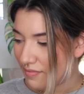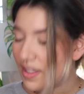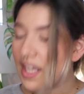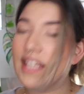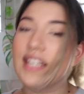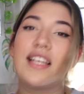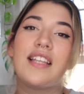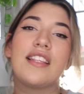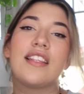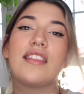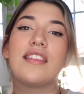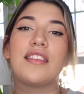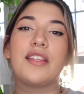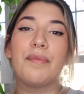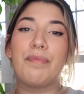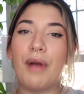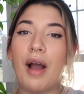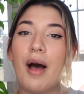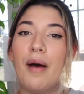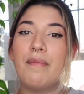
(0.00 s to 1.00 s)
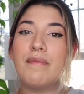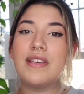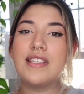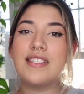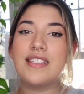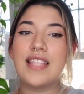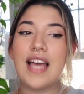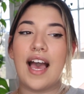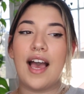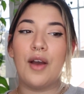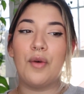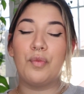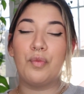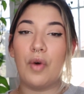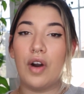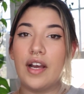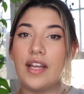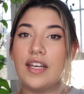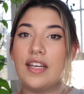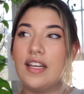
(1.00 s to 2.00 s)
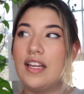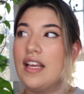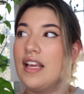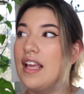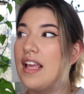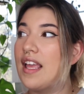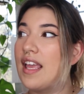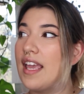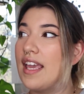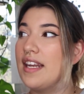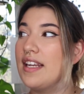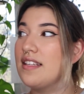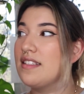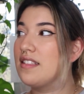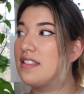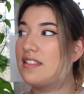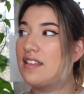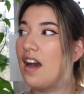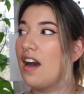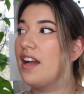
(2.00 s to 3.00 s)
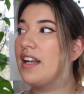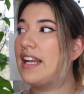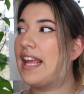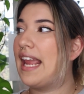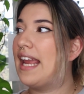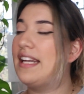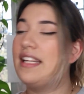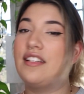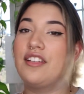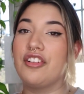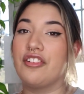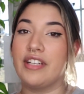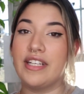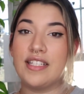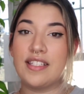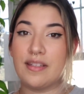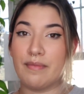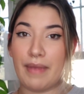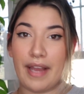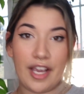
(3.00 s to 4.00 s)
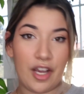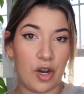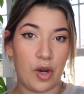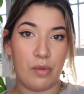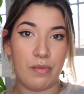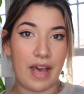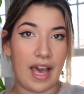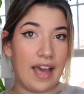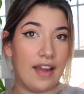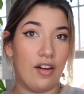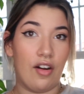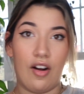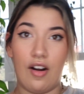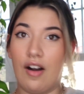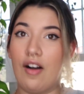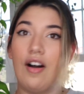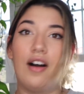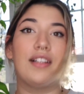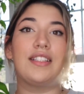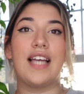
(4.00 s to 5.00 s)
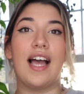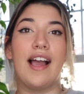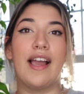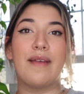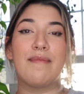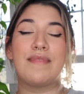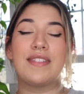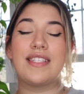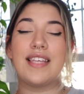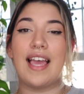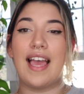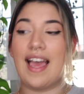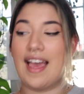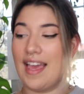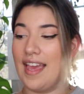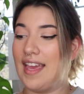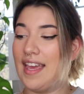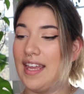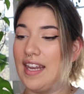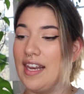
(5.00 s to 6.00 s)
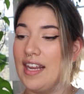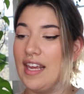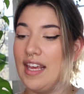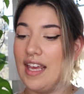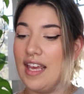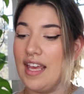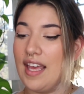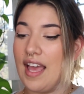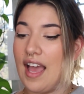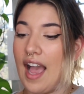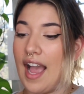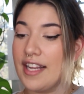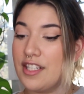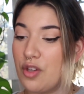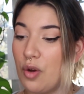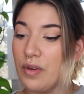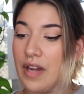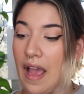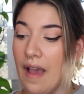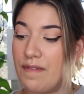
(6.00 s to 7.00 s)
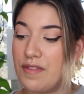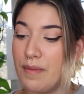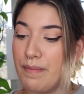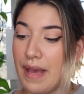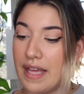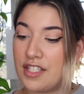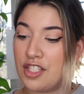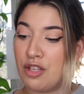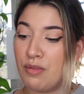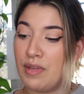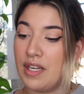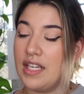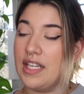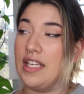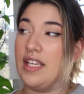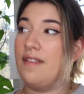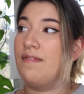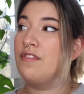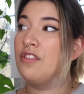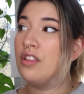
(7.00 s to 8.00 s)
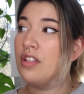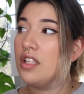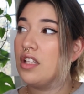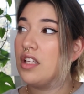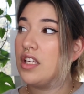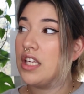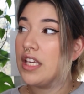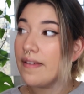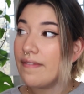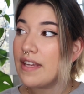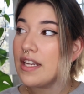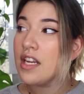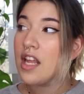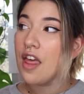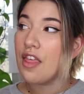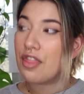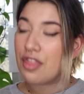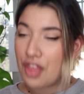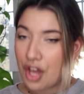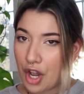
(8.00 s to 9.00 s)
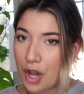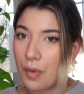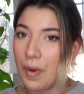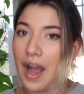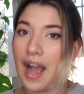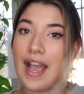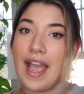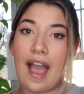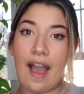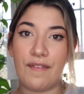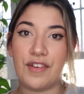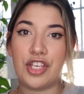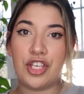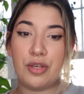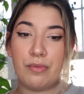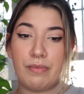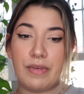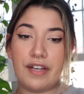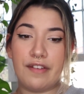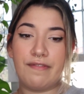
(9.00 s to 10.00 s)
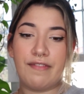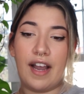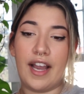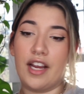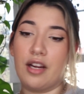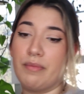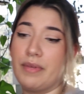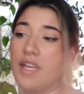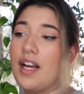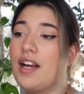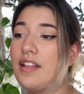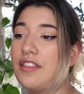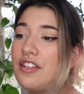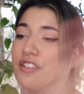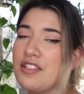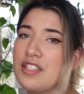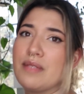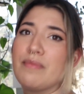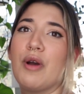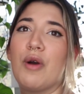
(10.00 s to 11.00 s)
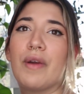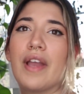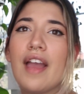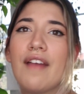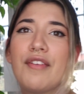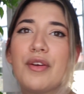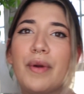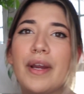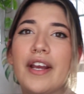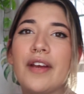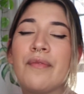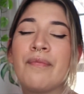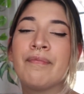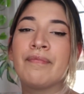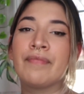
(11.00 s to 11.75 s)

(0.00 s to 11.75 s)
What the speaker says: And the problem is that, one, it is not 80 degrees in my home at all times. And I don't have the best humidity. Even though I have a humidifier, oh my god, there's smoke everywhere.